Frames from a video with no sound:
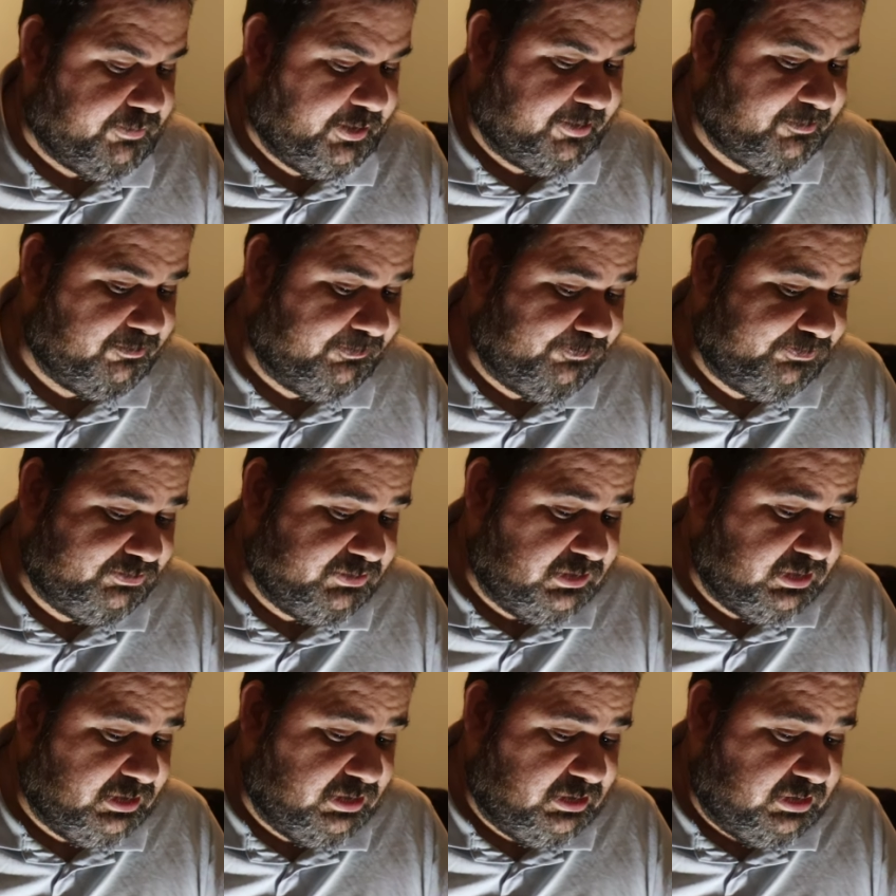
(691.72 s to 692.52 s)
but
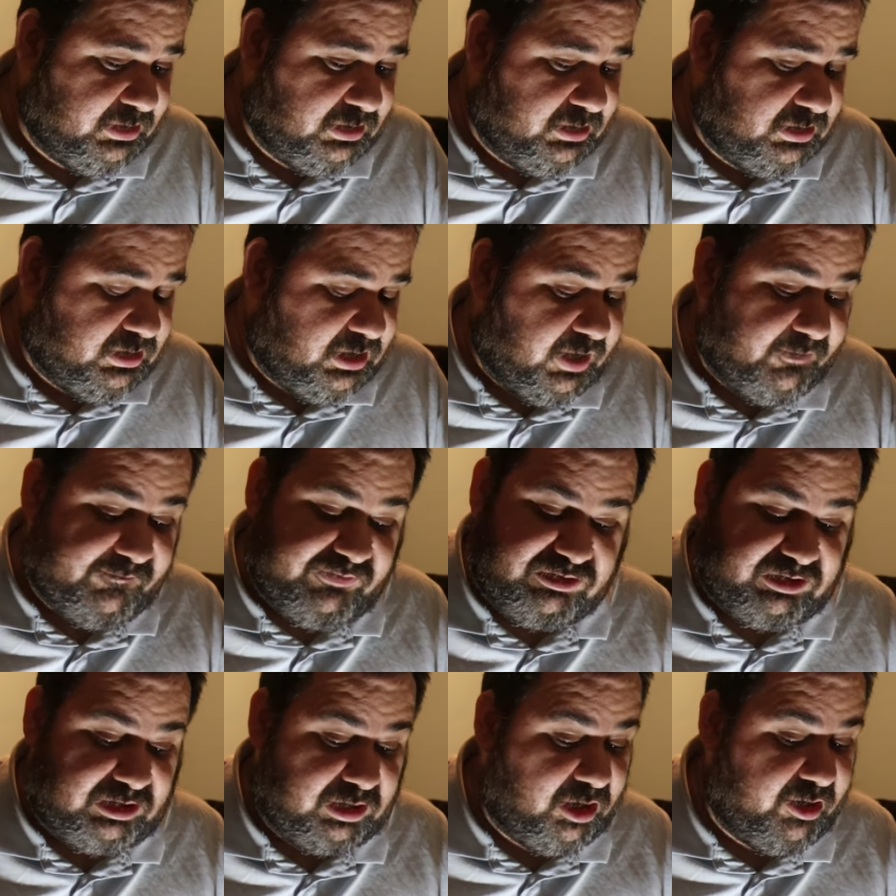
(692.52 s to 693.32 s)
I've
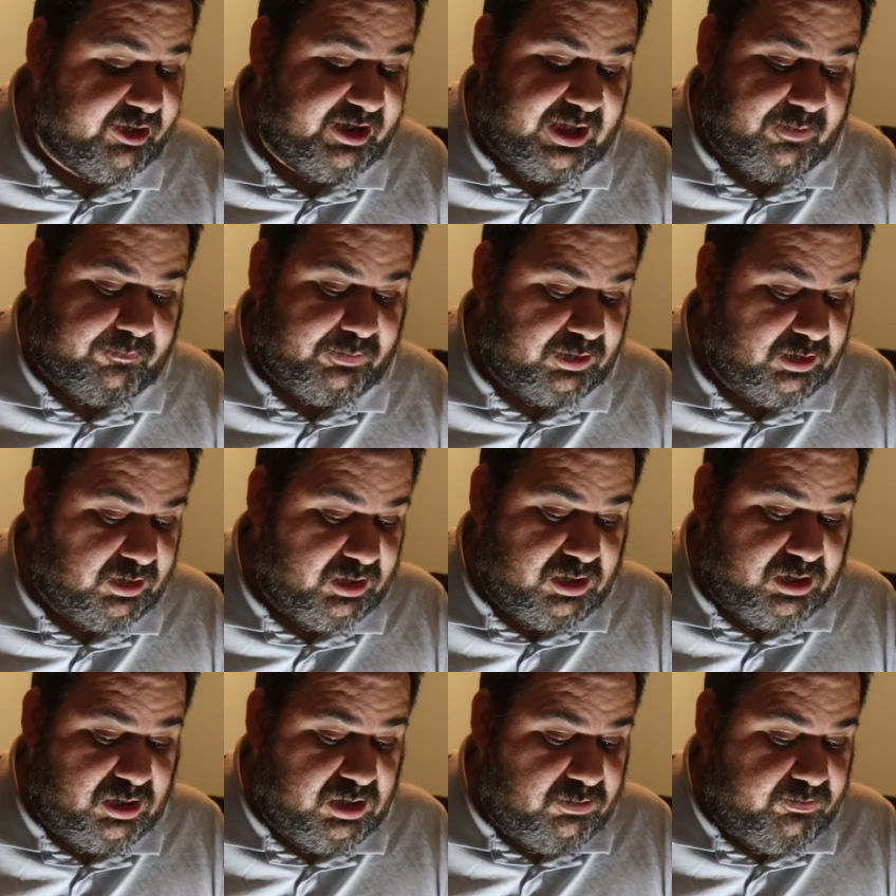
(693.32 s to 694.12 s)
slowed up
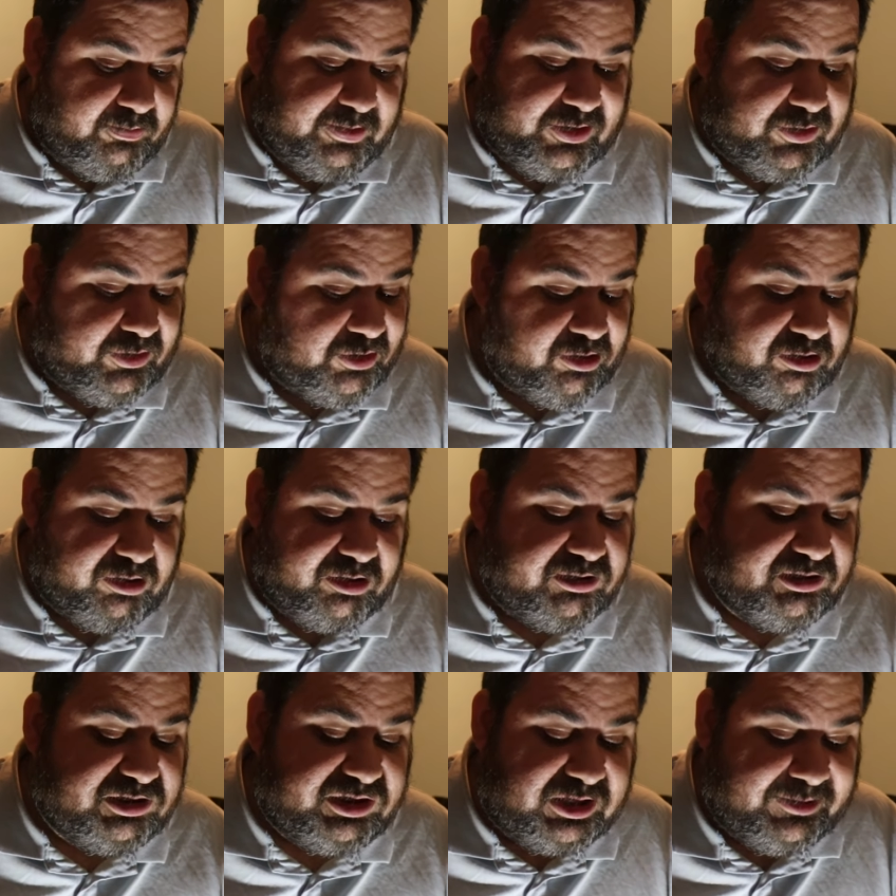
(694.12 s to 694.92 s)

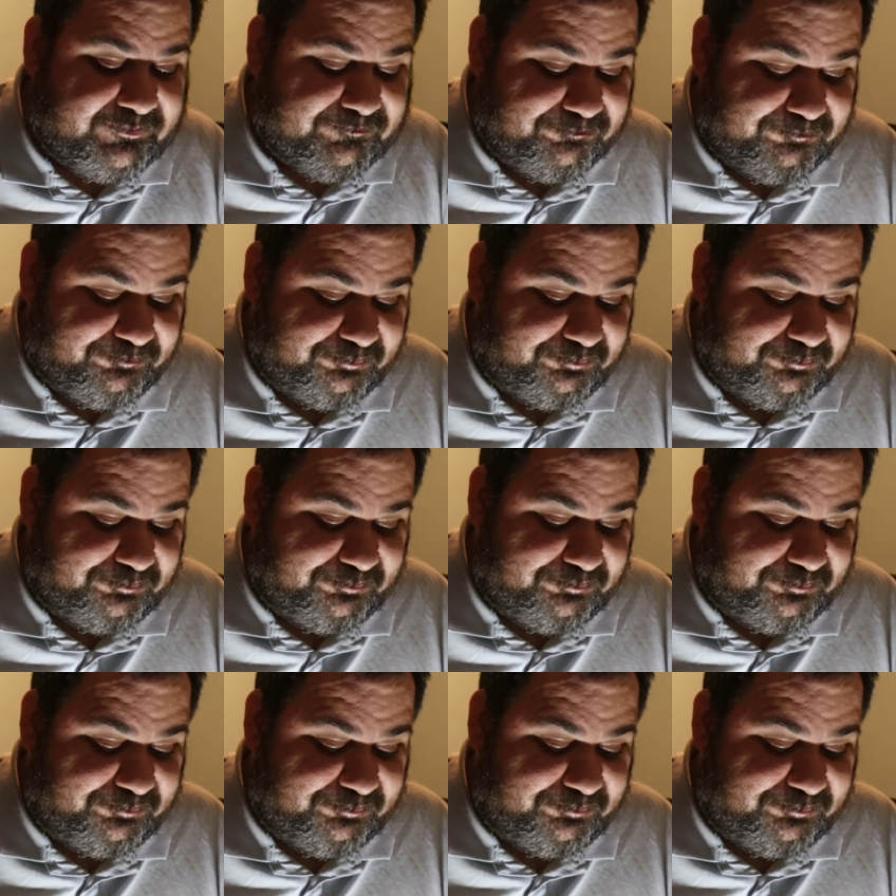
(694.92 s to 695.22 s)
because